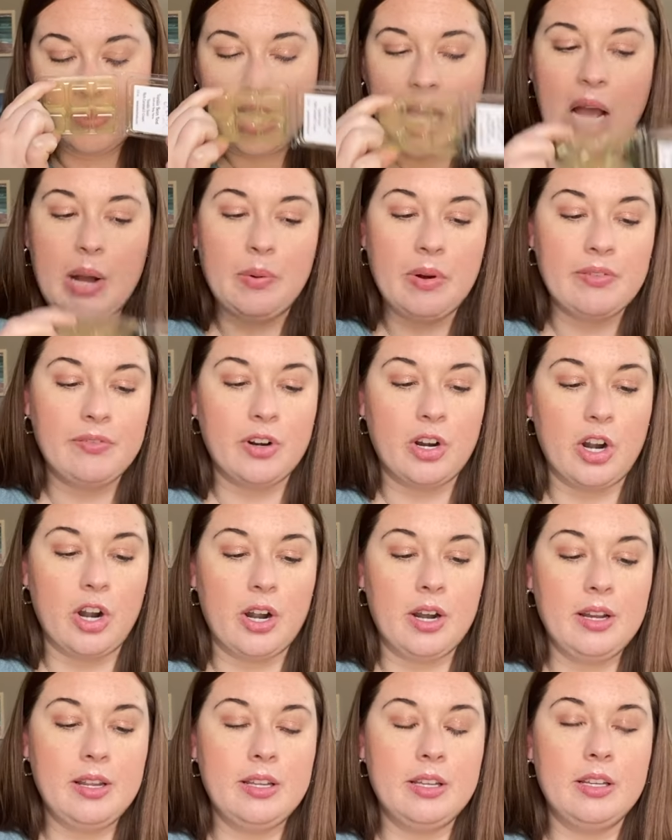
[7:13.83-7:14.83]

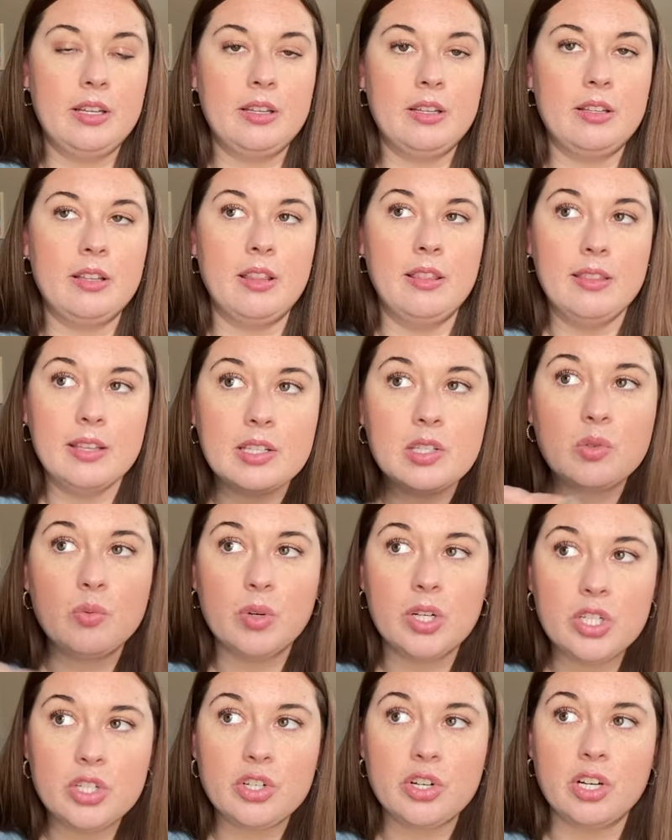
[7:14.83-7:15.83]
However, this
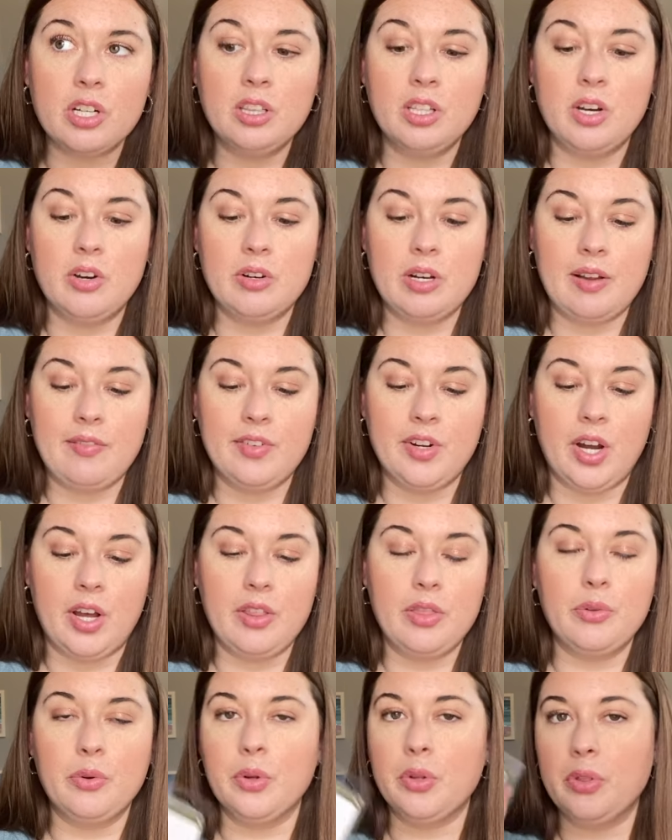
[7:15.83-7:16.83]
winter alone, I've gone
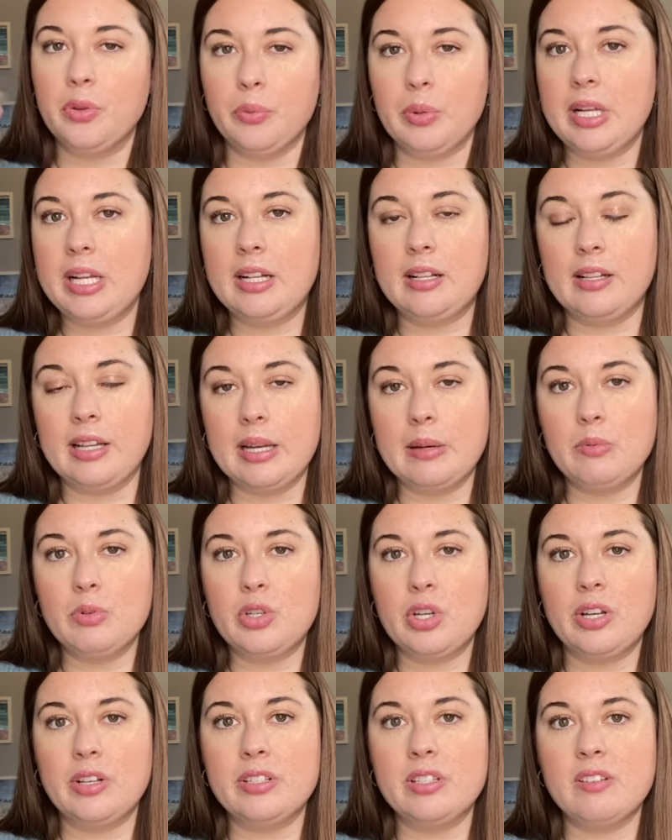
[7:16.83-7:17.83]
through 3
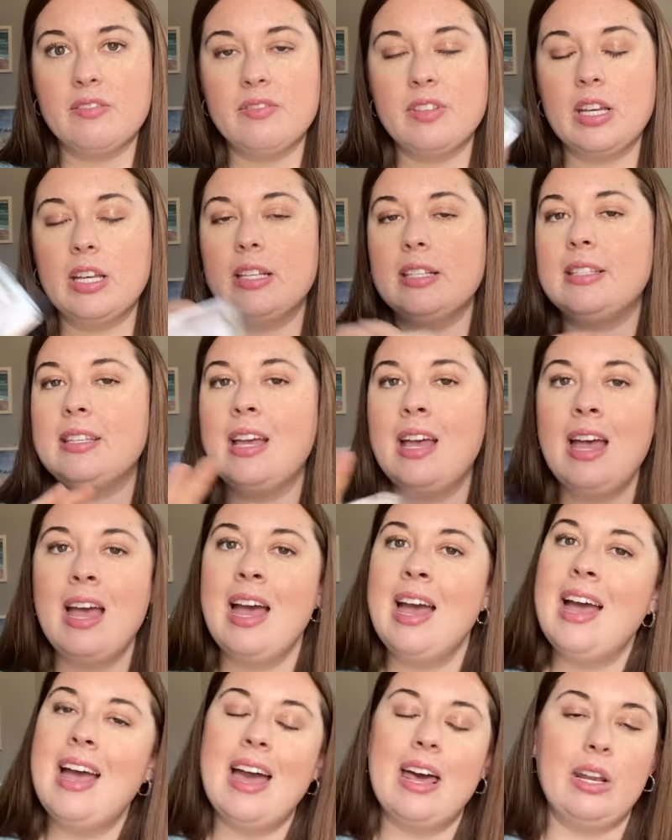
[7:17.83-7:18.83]
clamshells of this,
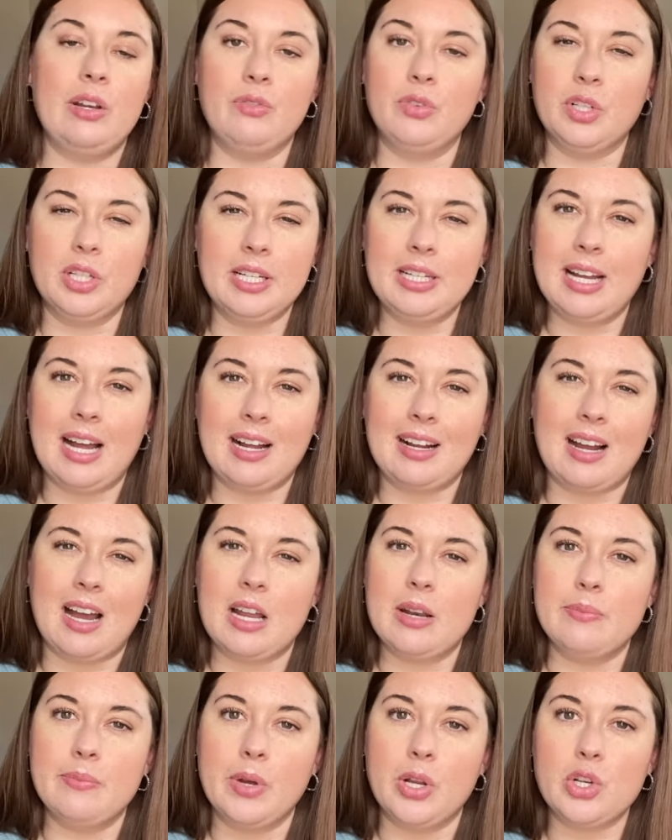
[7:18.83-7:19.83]
and I've really not
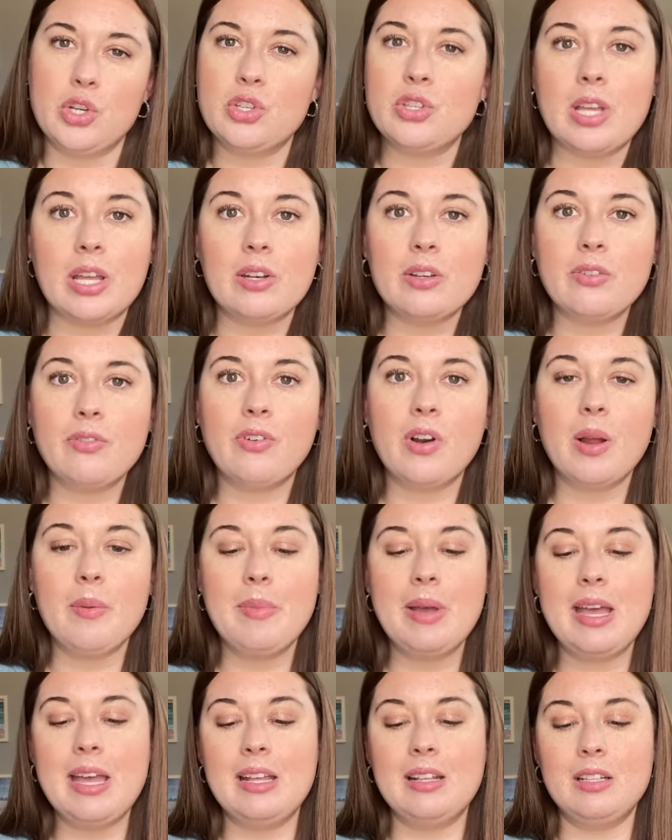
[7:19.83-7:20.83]
gotten much scent from it.